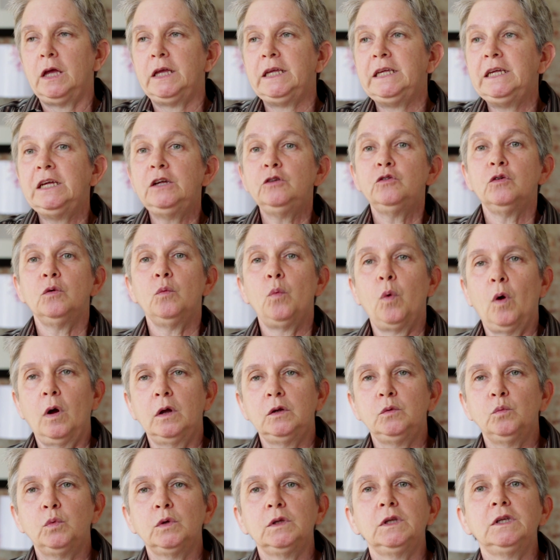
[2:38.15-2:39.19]
Either
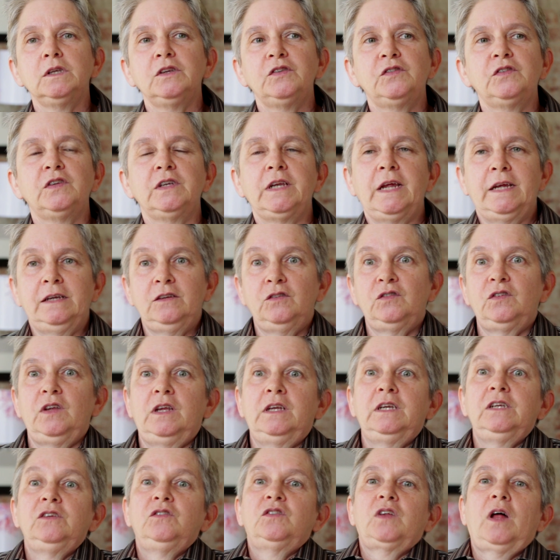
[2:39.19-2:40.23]
one will elicit
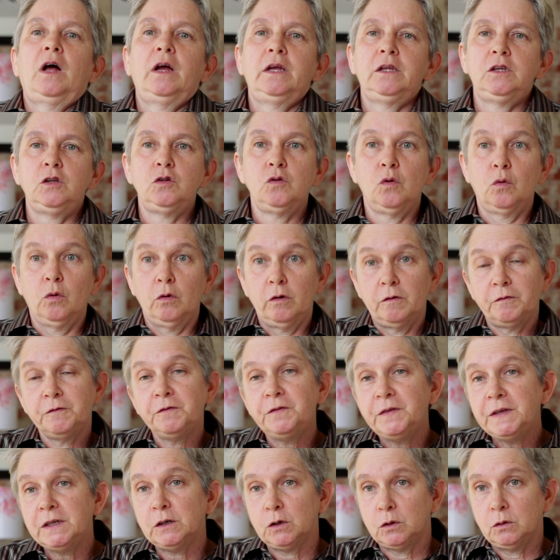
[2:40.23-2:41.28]
an anxiety or a
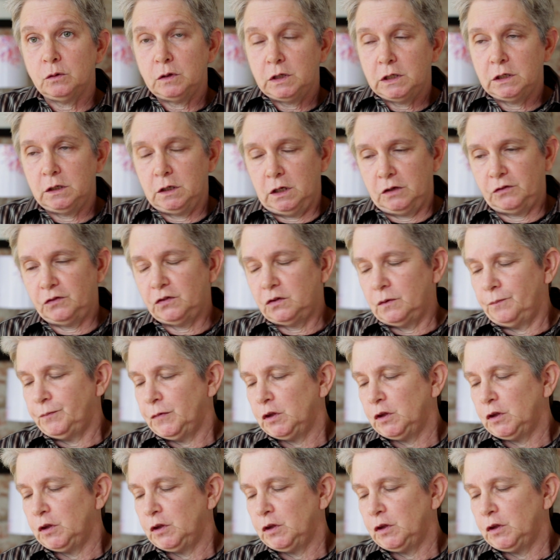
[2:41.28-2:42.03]
fear in us.